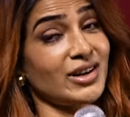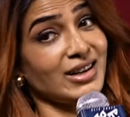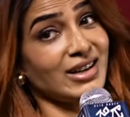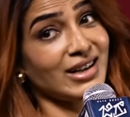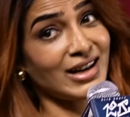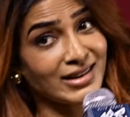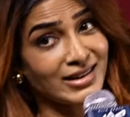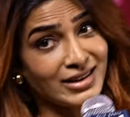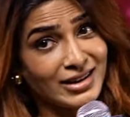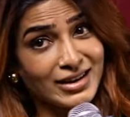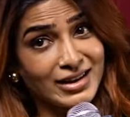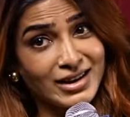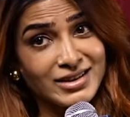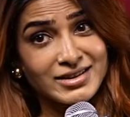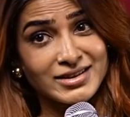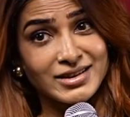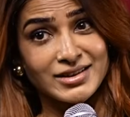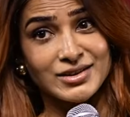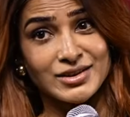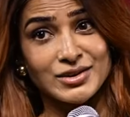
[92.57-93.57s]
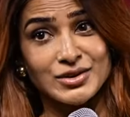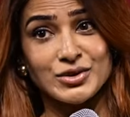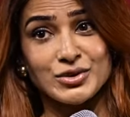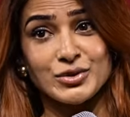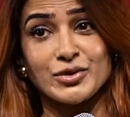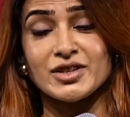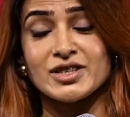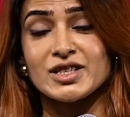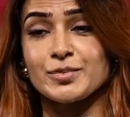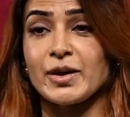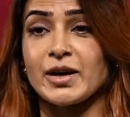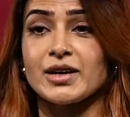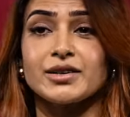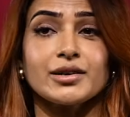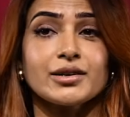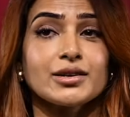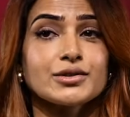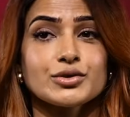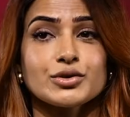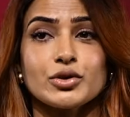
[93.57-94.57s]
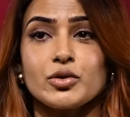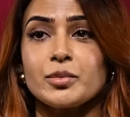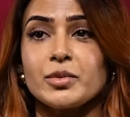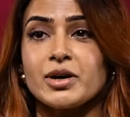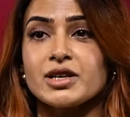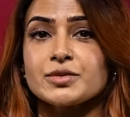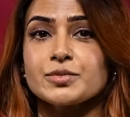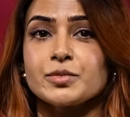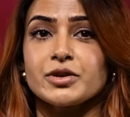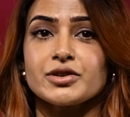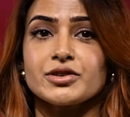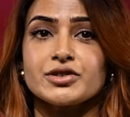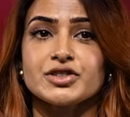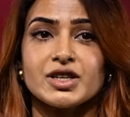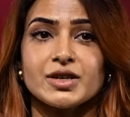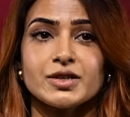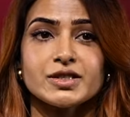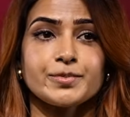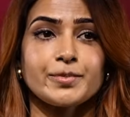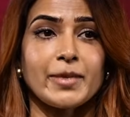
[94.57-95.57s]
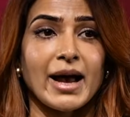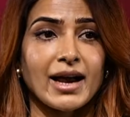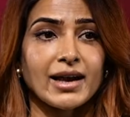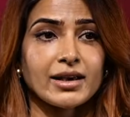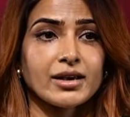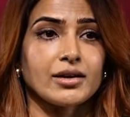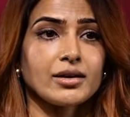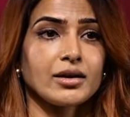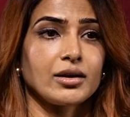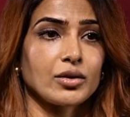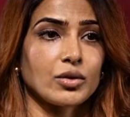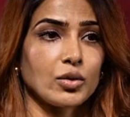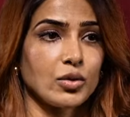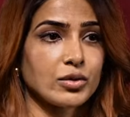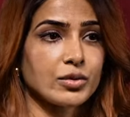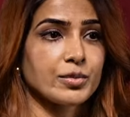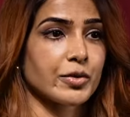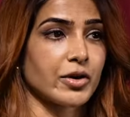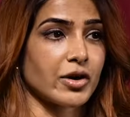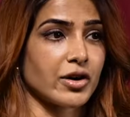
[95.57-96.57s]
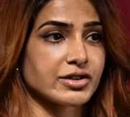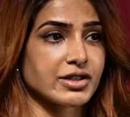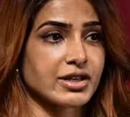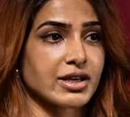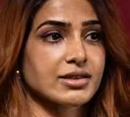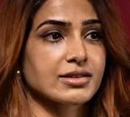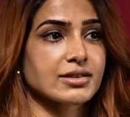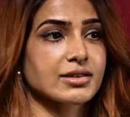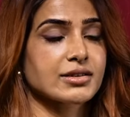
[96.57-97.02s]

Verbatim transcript: Another reason to respect her so much, because she's backing her own projects